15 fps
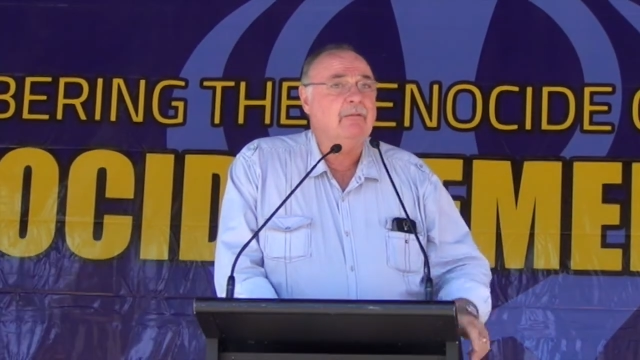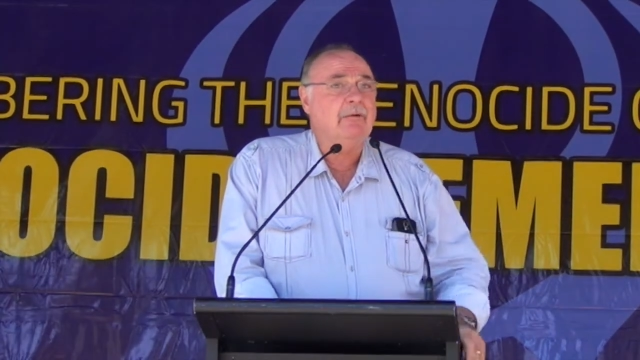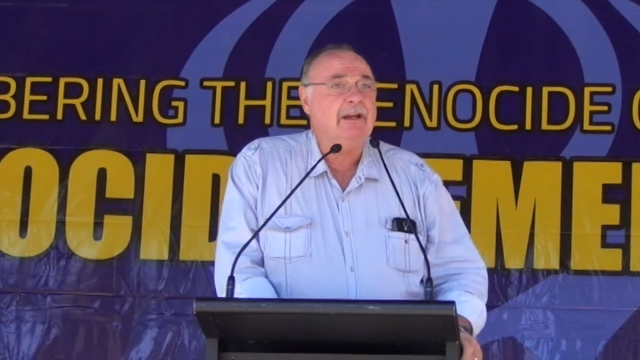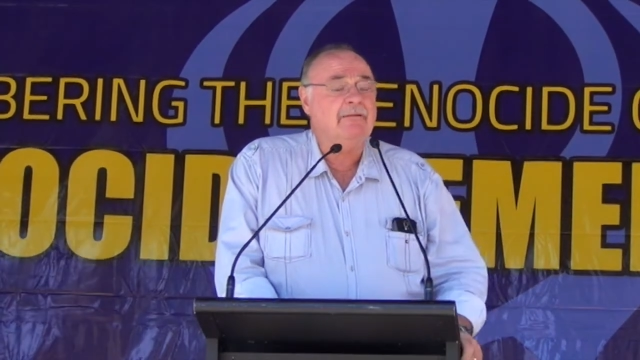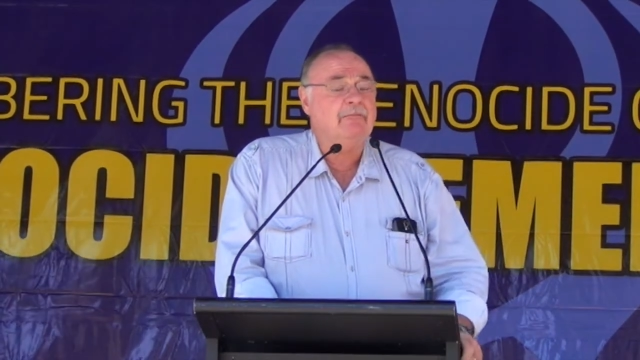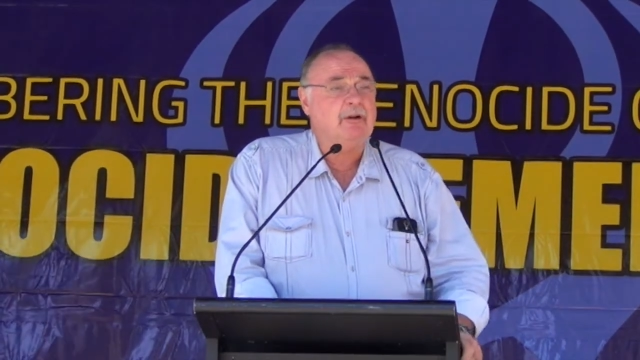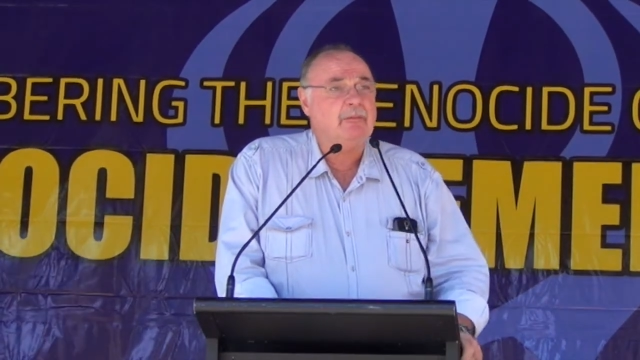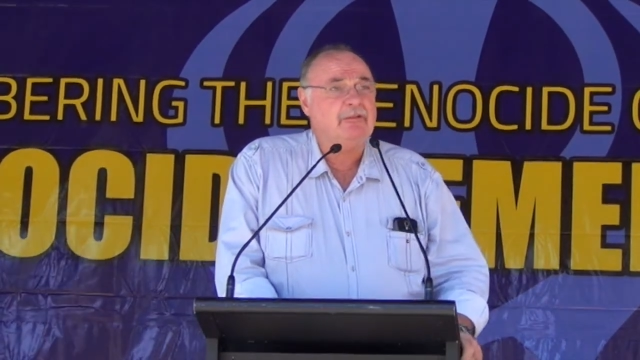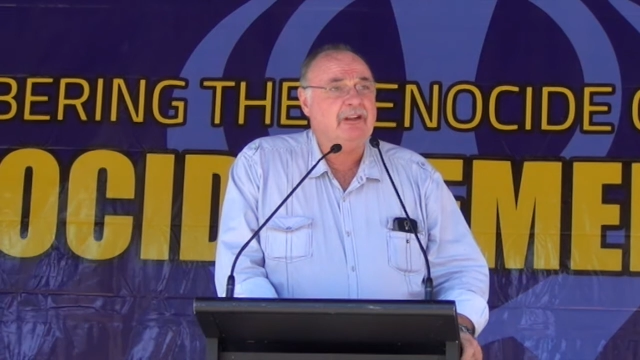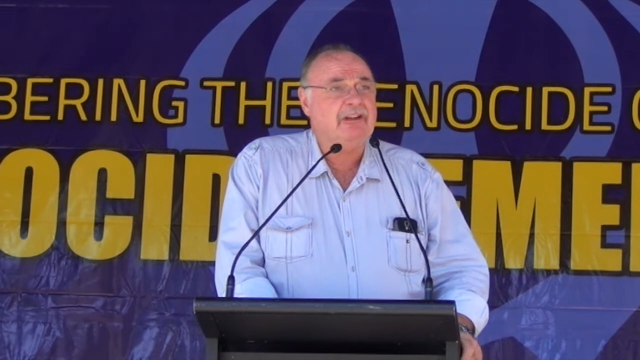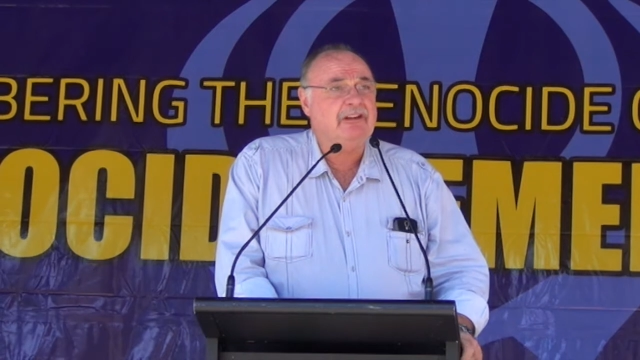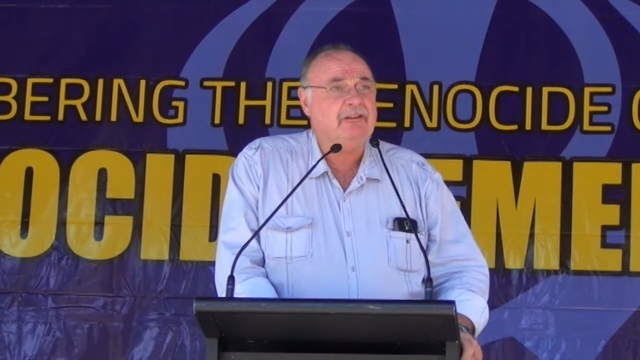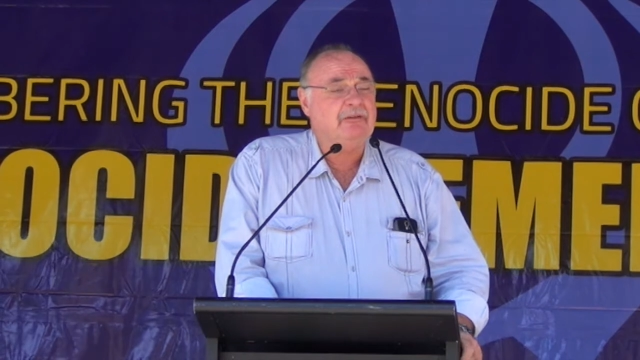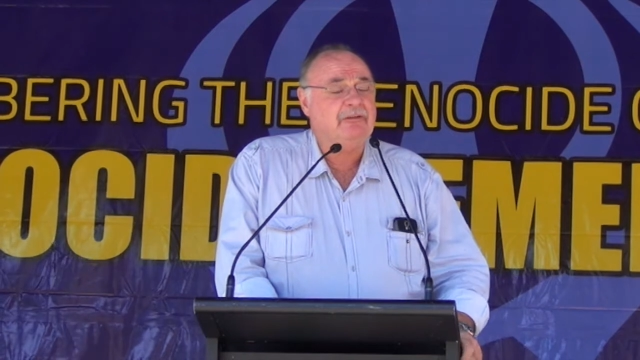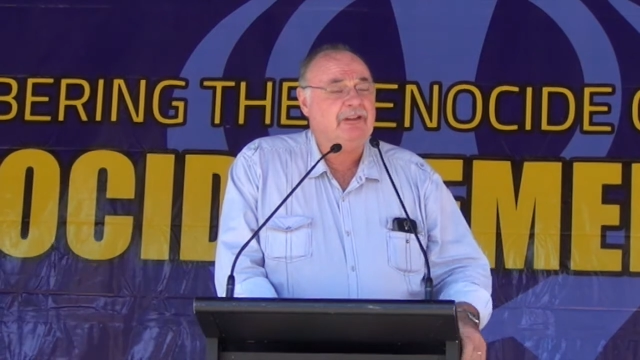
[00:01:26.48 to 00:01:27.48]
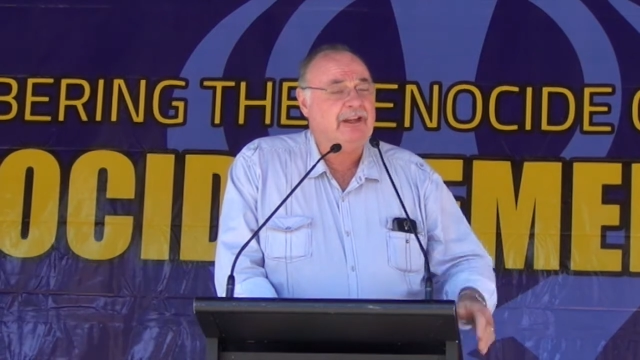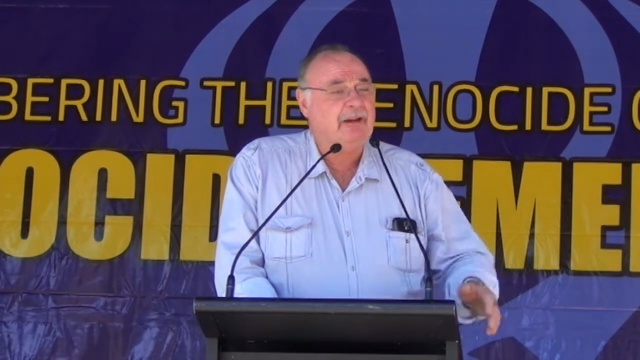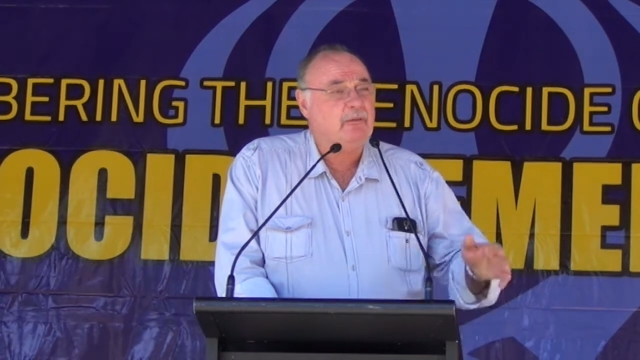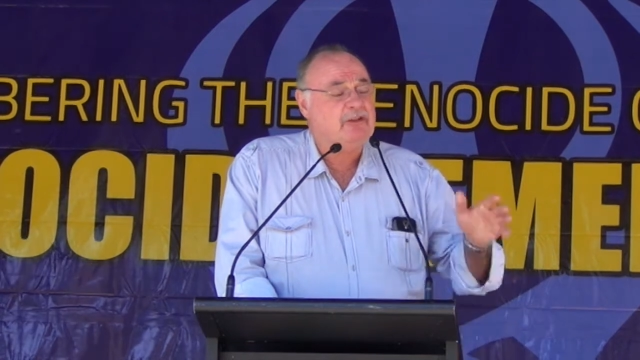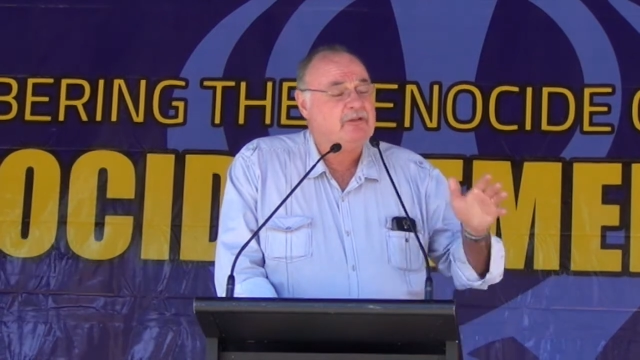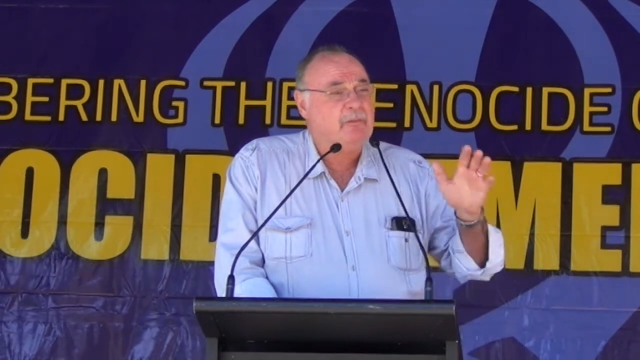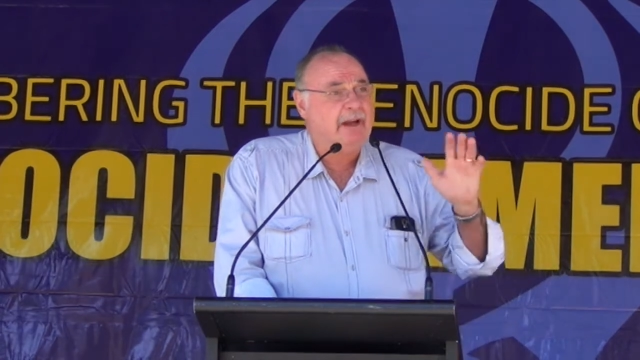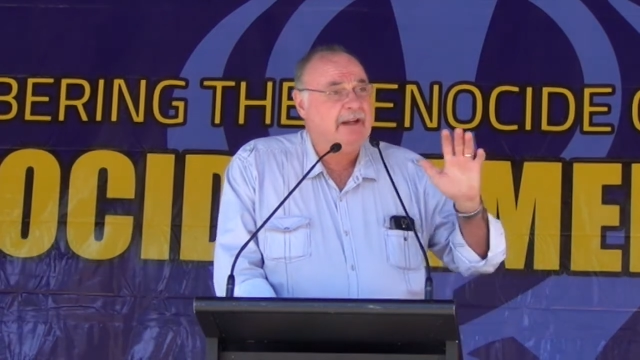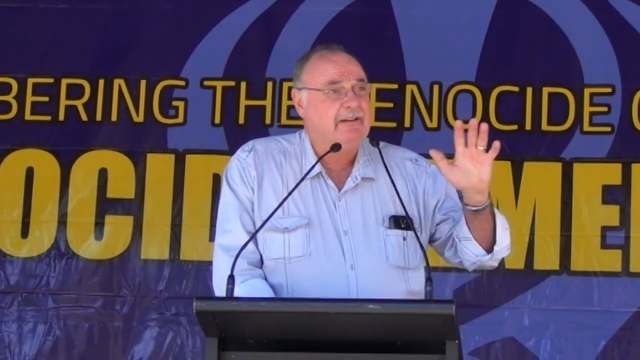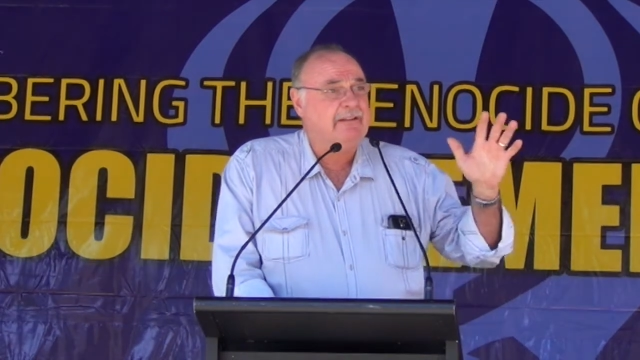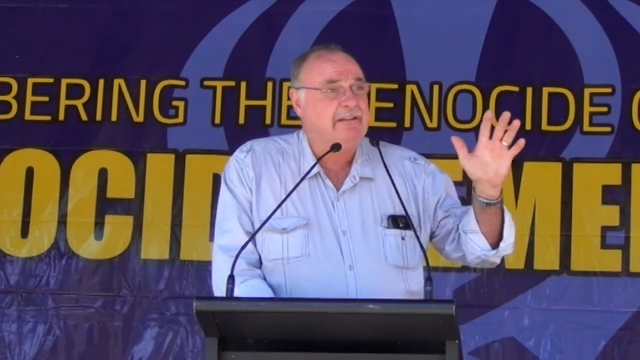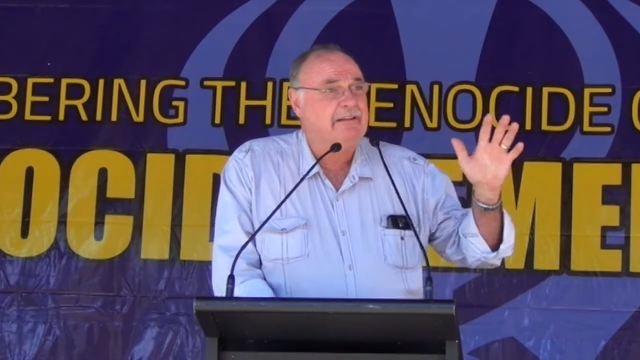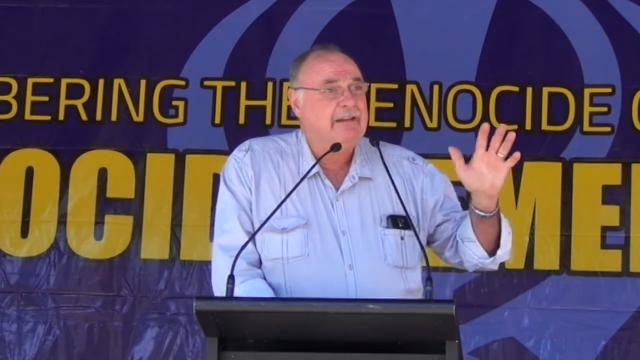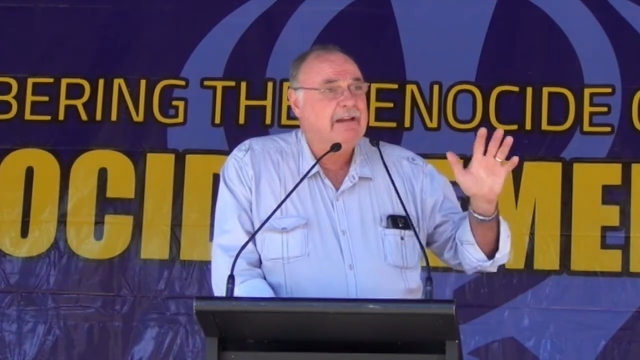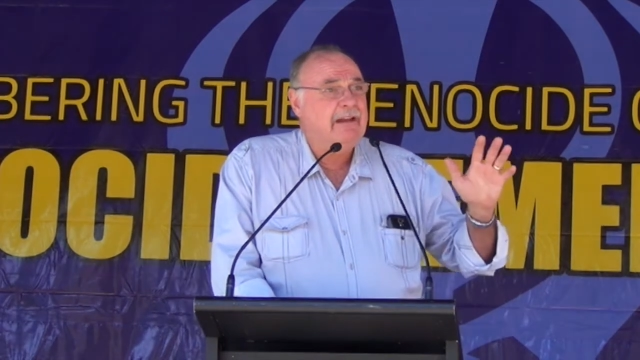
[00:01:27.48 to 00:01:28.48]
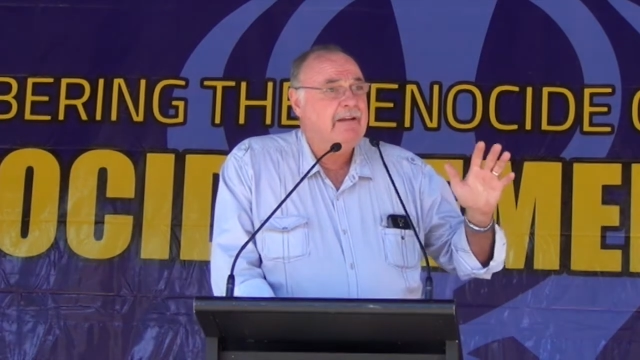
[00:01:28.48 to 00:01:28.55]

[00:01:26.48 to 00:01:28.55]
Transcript: we have representatives there, which makes it